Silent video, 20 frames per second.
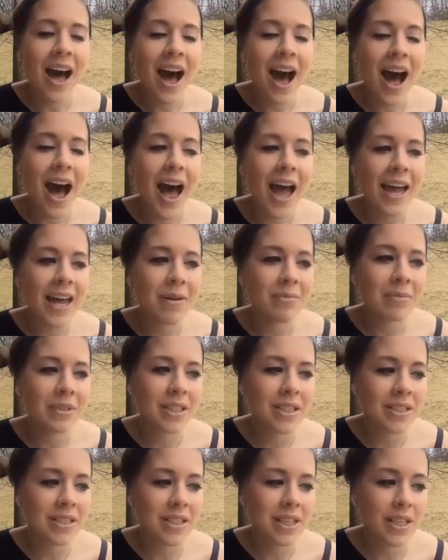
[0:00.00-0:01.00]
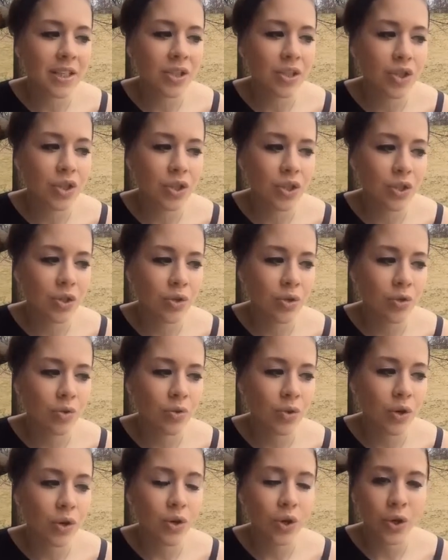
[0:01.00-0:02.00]
I am listening to
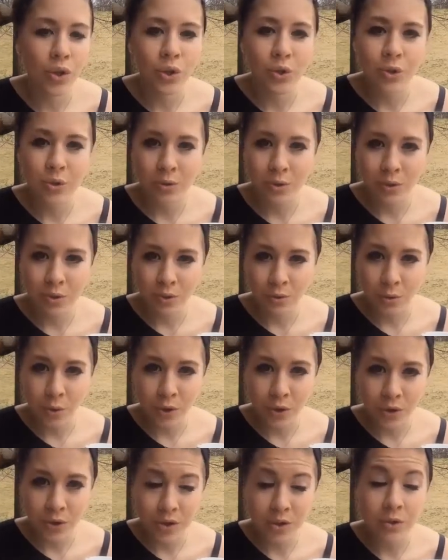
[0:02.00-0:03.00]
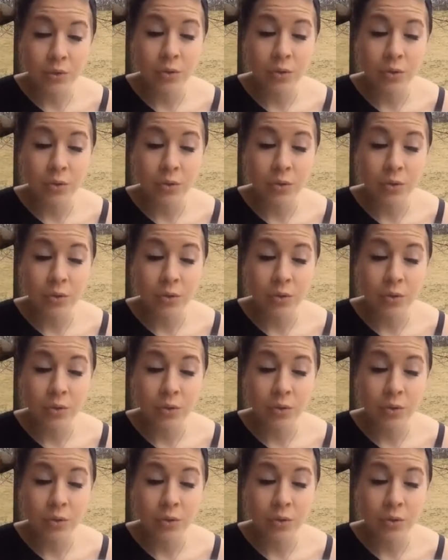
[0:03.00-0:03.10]
Girls with Swords,